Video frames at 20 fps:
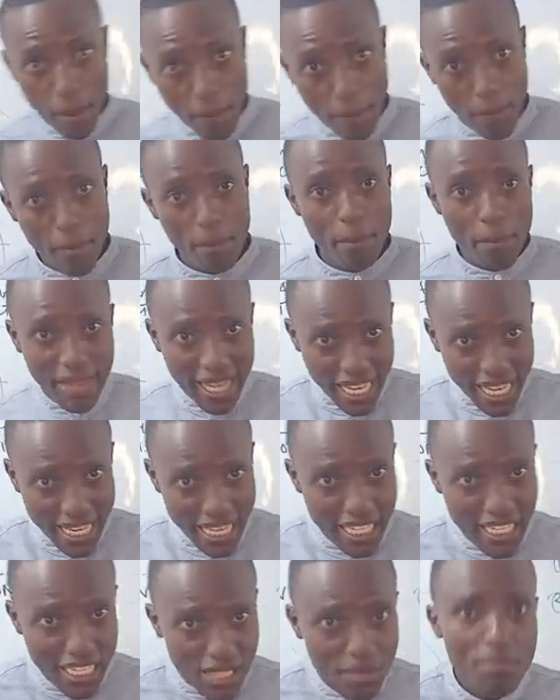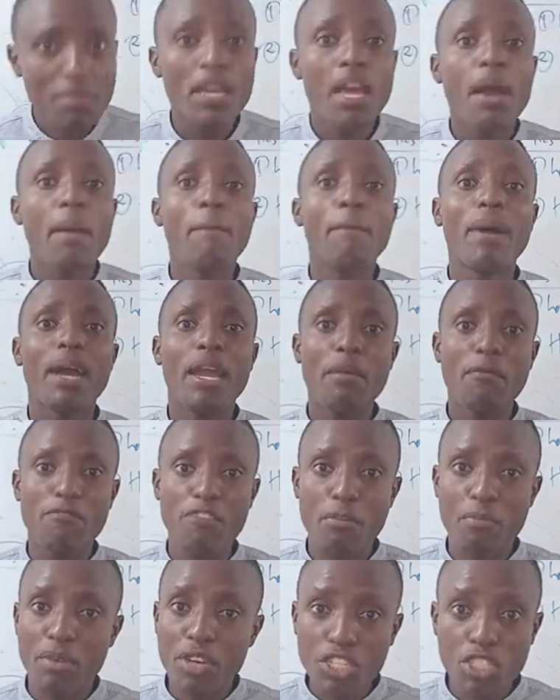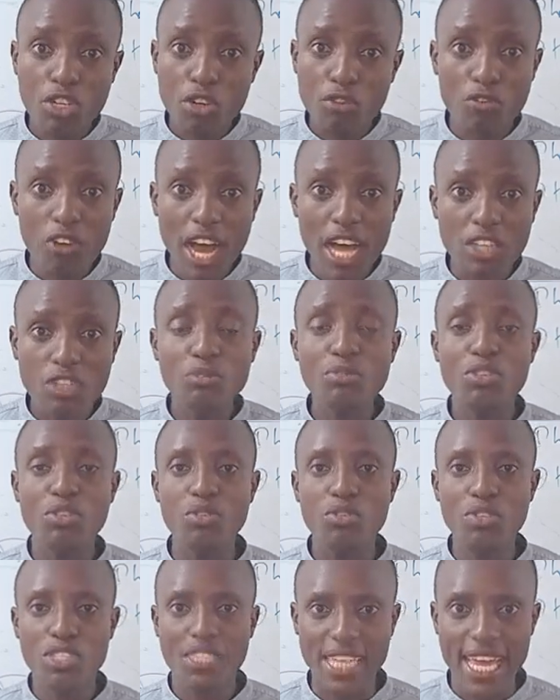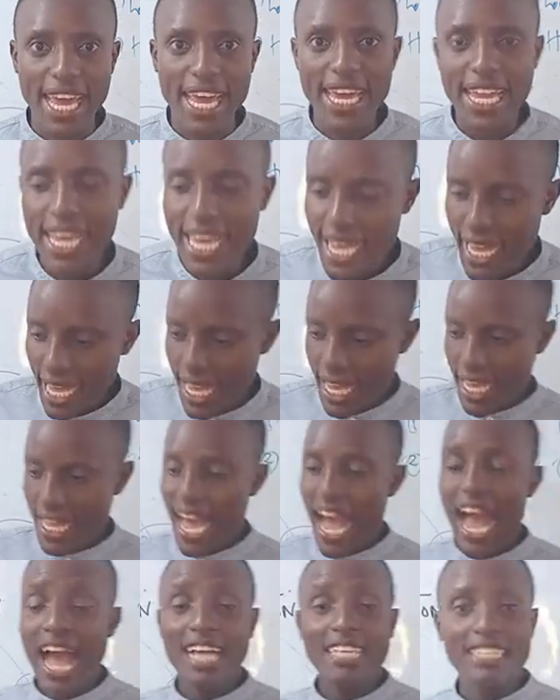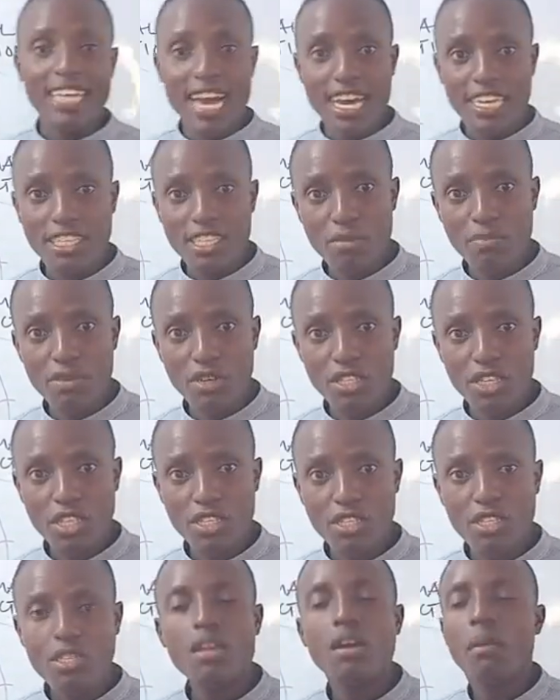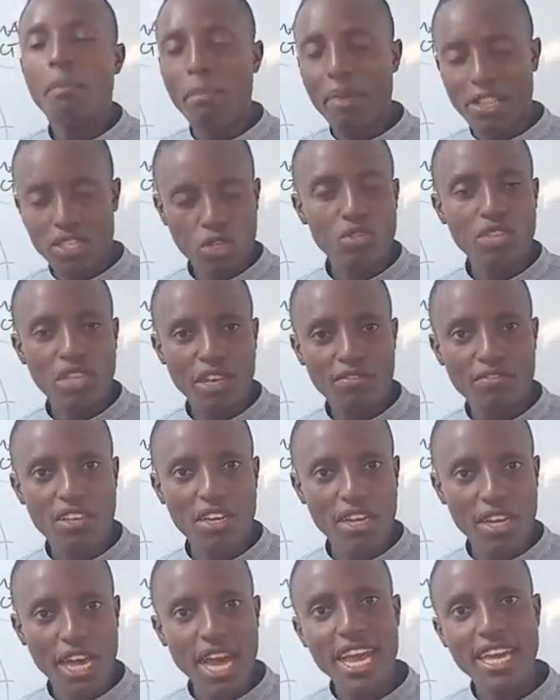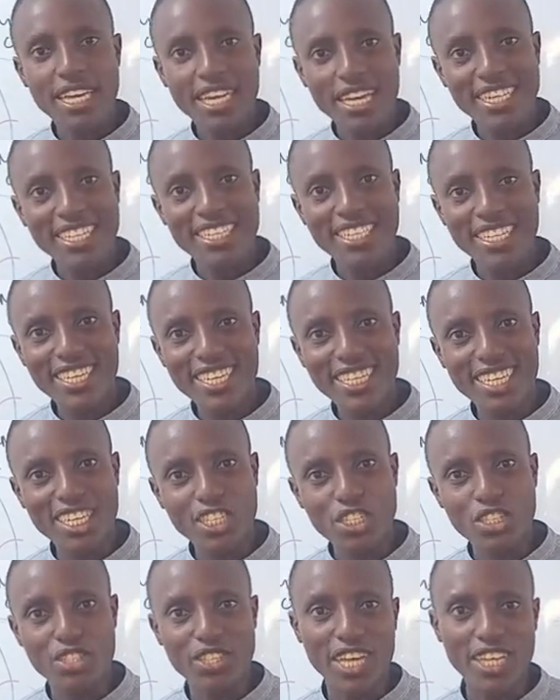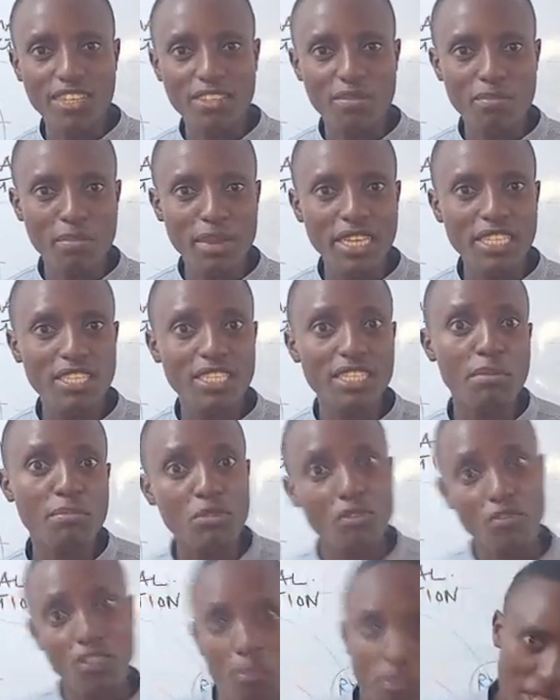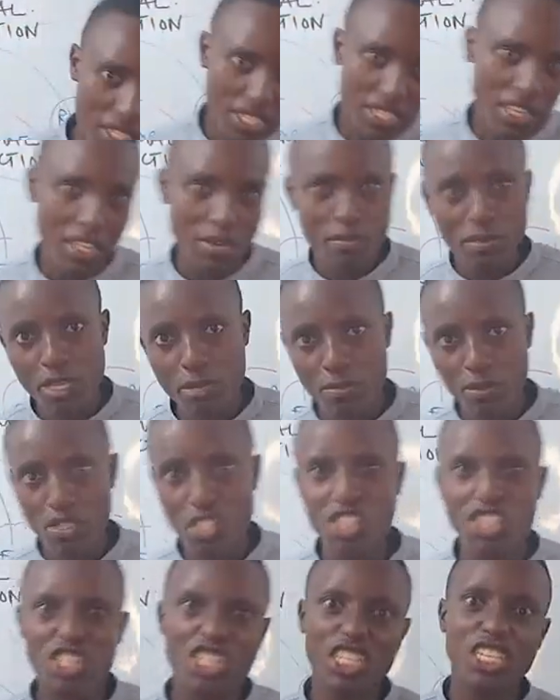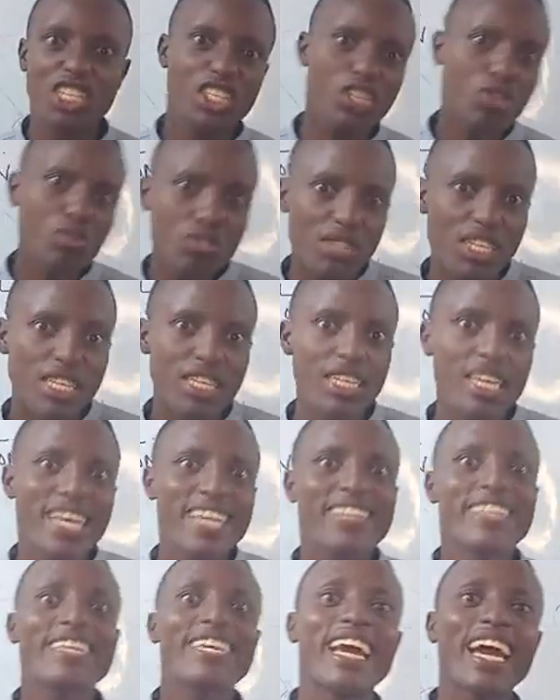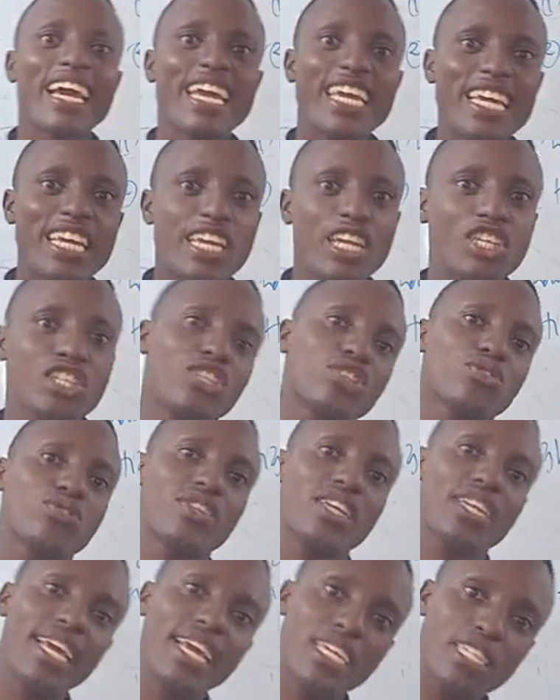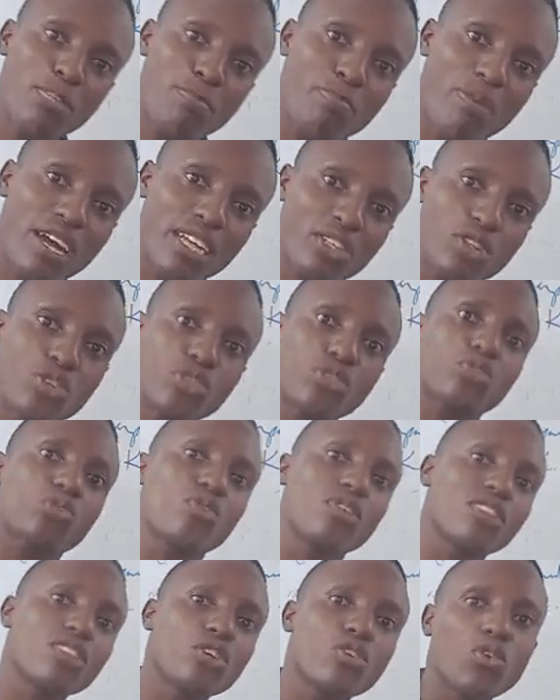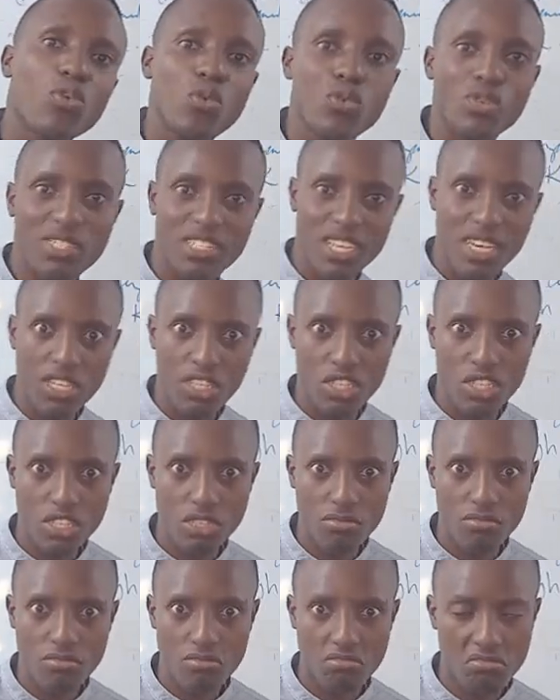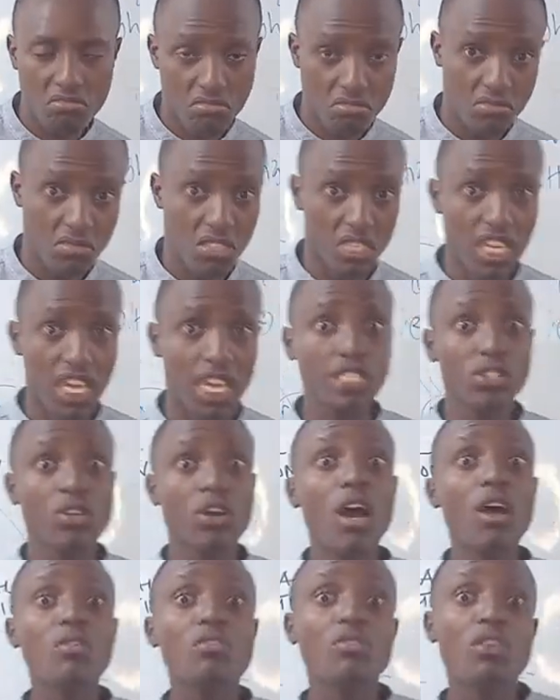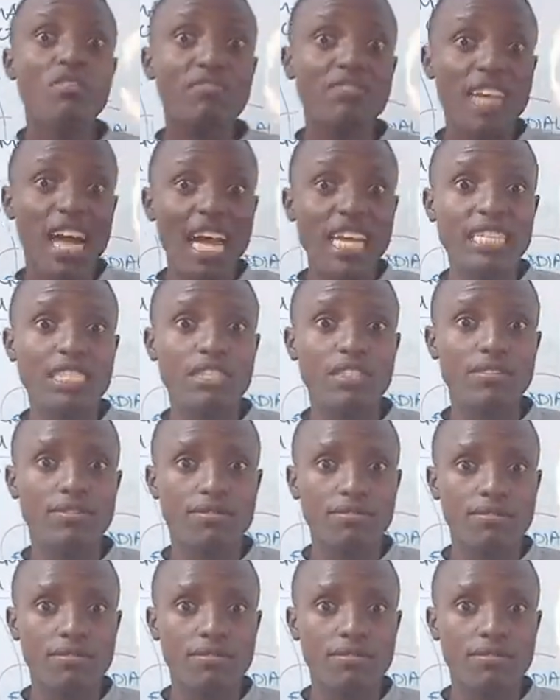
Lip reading: mechanism by vibration of atoms, you say at high temperatures, particles have the high kinetic energies that makes them to vibrate at their mean position, inducing their energy to the next particles toward the cold junction. That's how you have done, Chief.